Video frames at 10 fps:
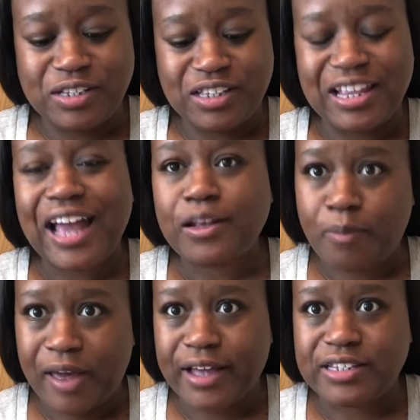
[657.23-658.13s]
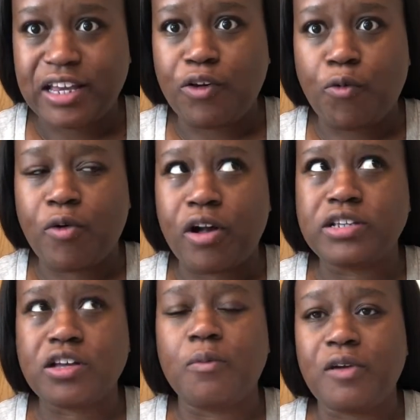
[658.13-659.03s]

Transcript: not a bad tingle where it's gonna be